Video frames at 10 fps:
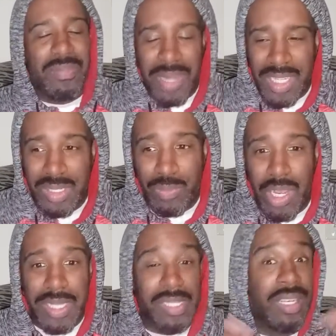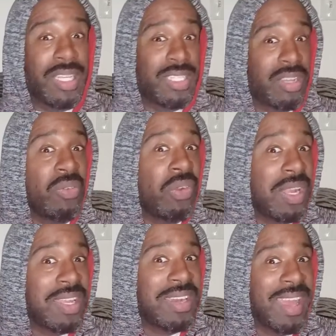I'm not surprised, unless they're
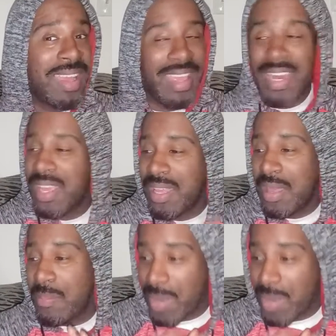really not in it,